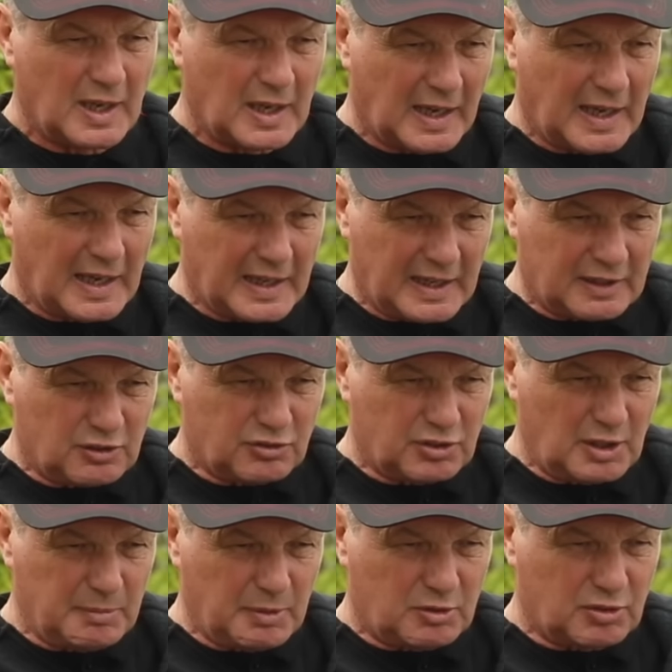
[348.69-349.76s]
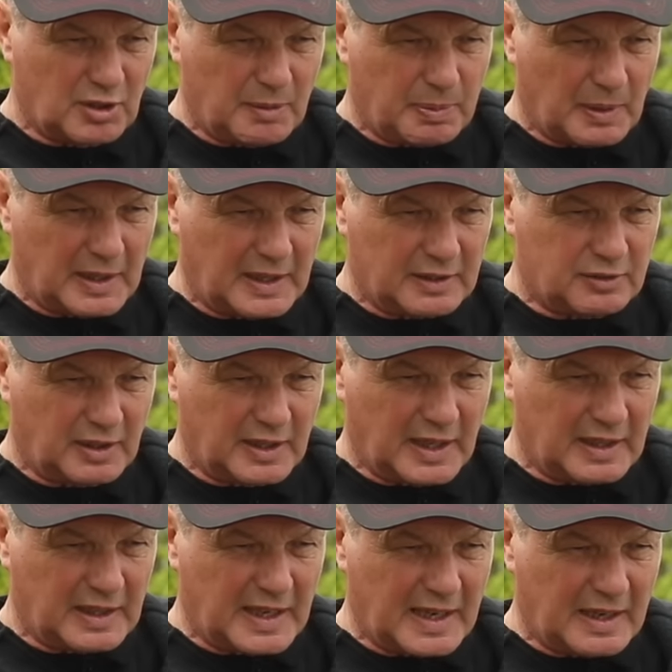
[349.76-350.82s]
I like to see my tip, I like to get
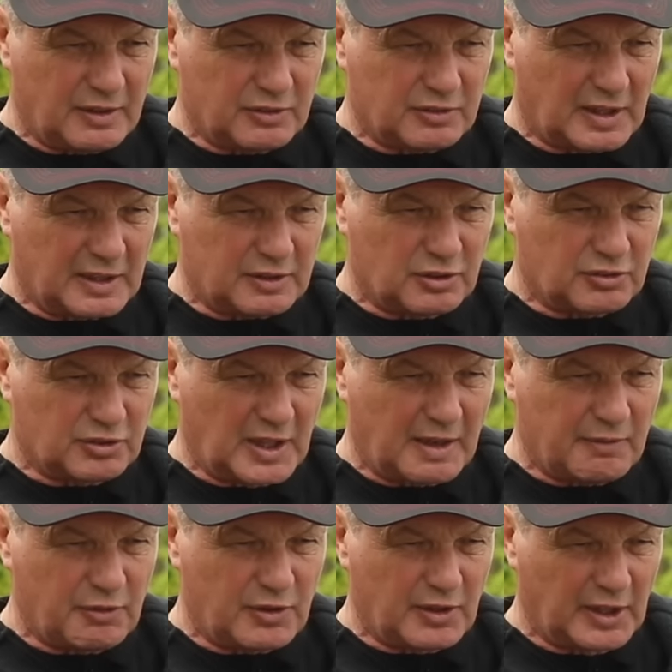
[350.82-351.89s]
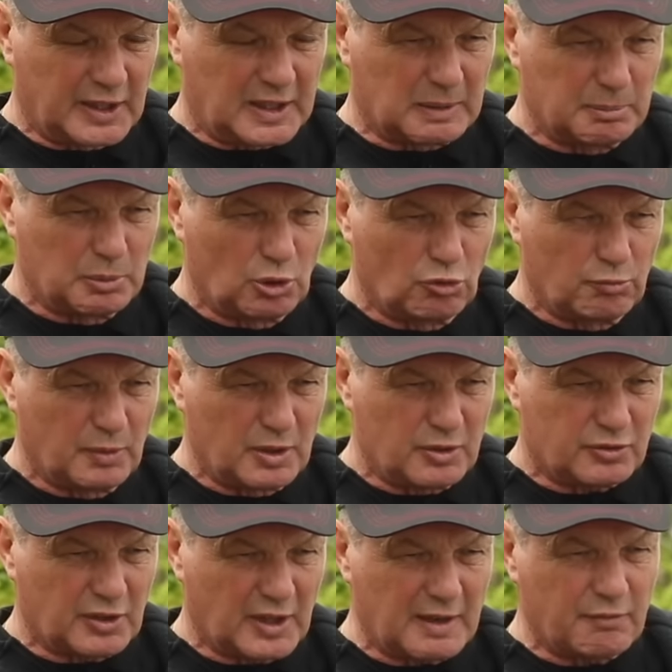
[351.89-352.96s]
liners, I like to see the little movements
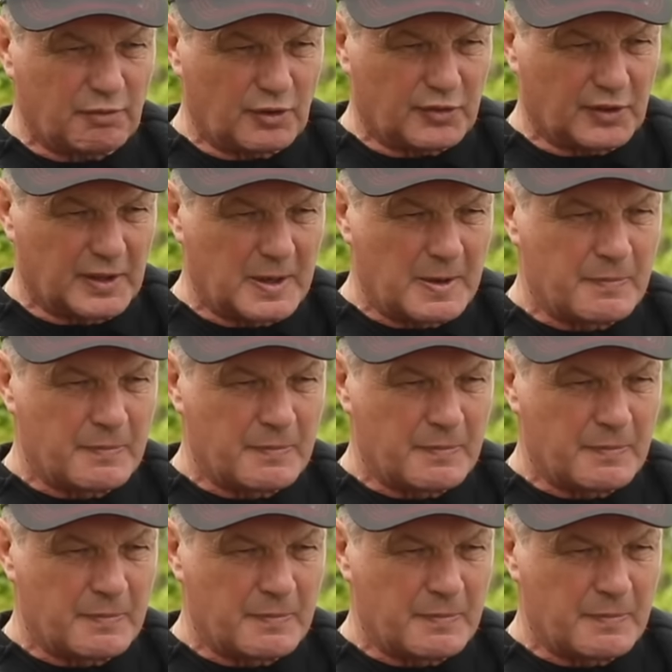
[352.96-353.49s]
and everything.